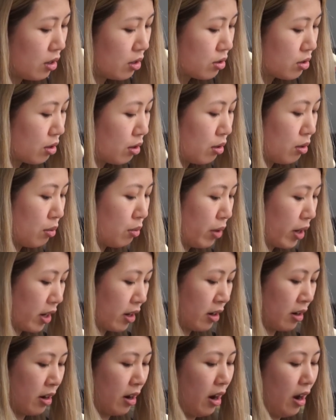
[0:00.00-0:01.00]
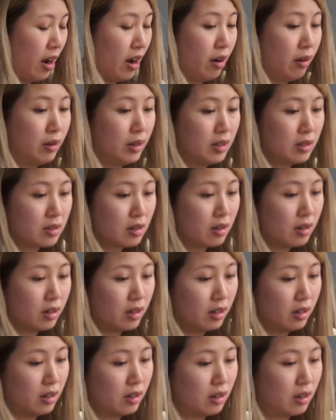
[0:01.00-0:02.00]
So when I was
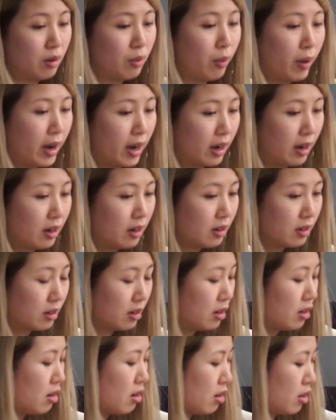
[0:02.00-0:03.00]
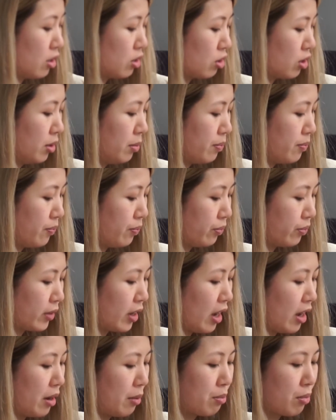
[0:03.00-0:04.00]
away on a trip,
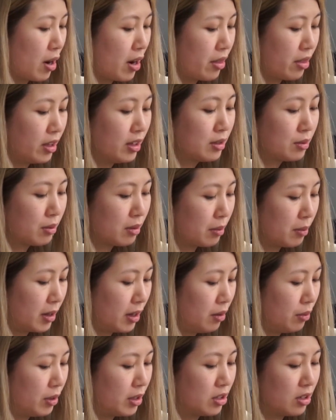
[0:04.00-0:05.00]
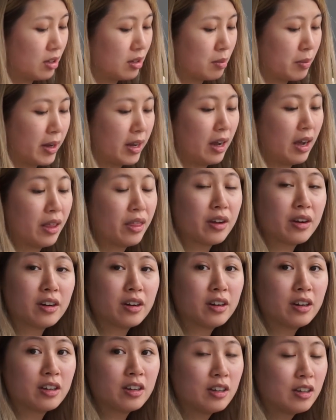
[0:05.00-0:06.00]
I brought this with me, which is my other